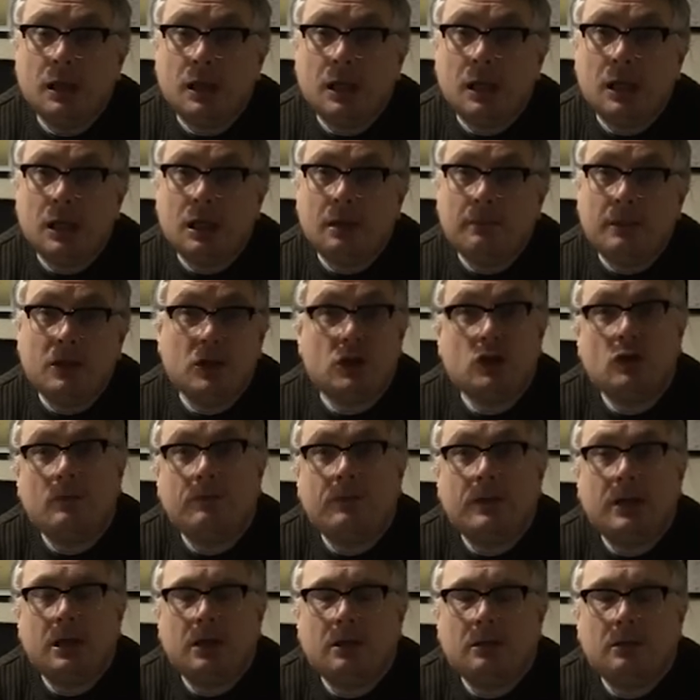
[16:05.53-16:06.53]
and
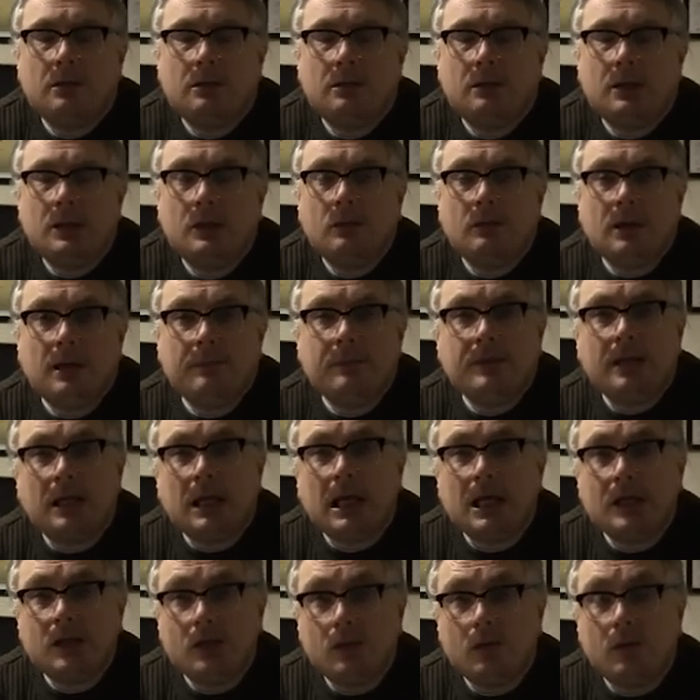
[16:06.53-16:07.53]
something, you know, I'm
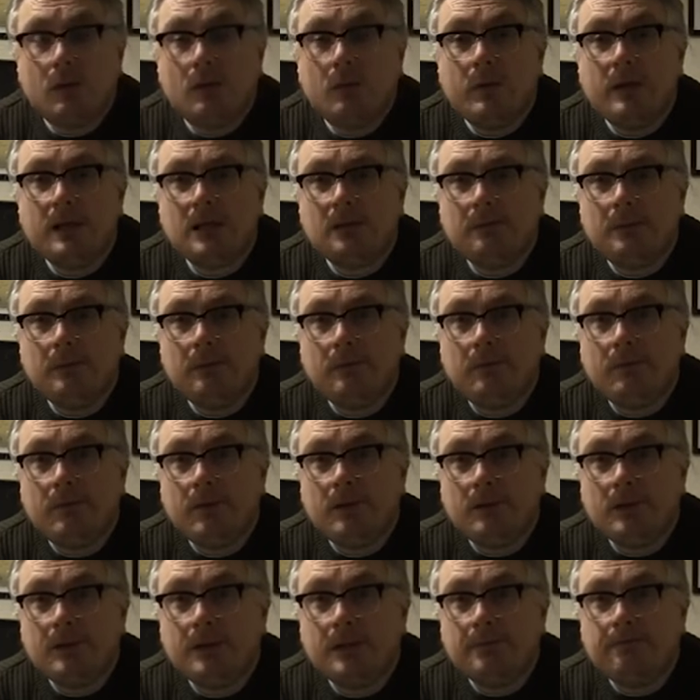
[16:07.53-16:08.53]
delighted All Wales People
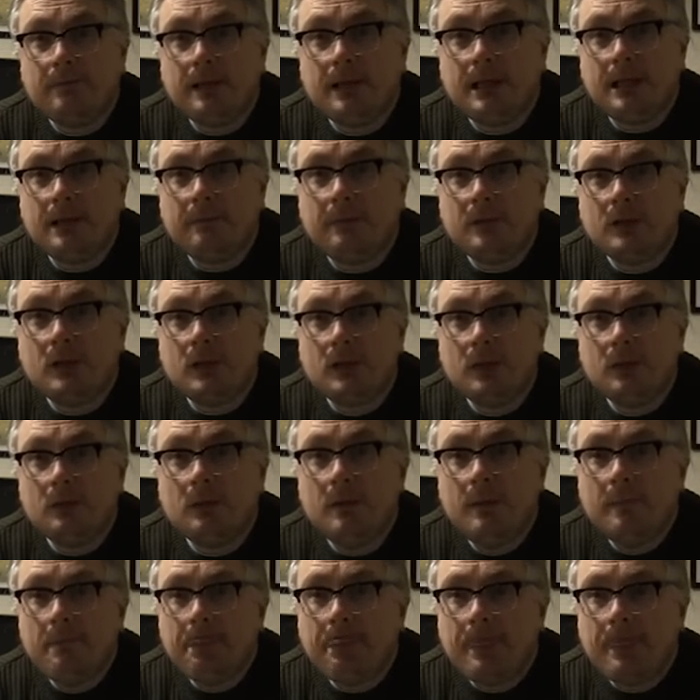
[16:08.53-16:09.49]
First has been able to